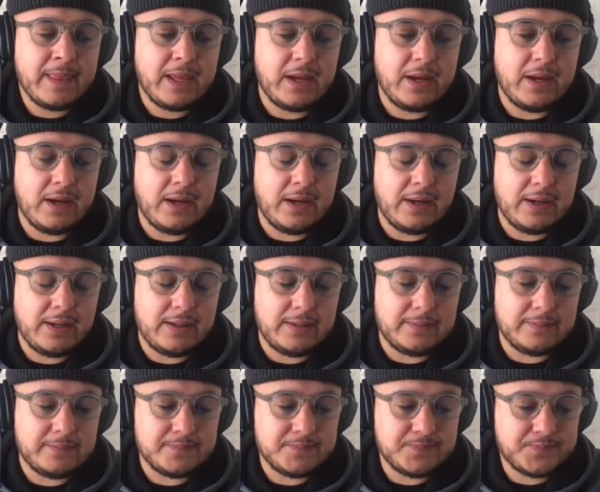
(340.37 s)

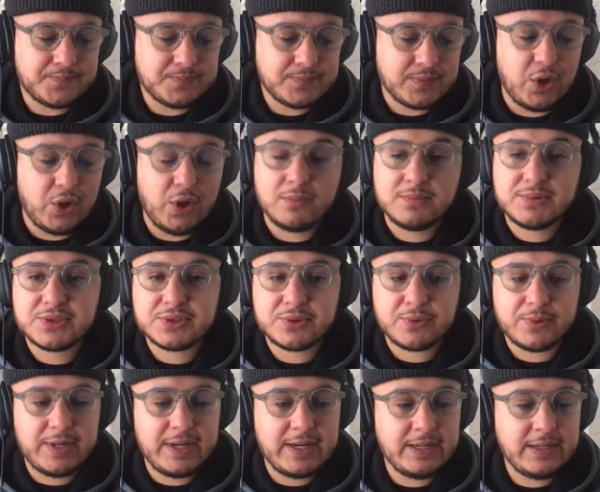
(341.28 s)
home
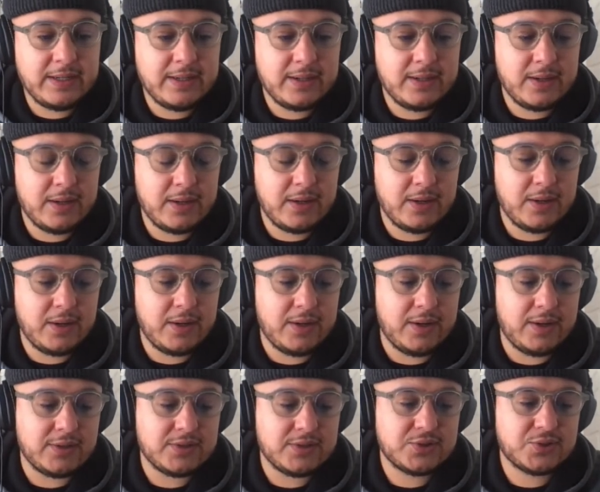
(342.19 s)
screen.
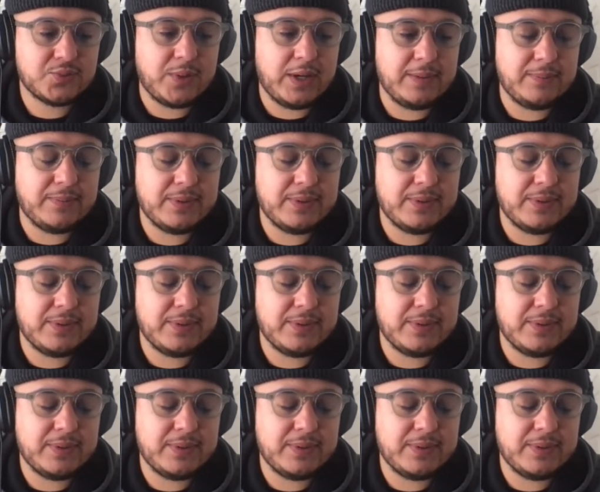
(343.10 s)
Swipe,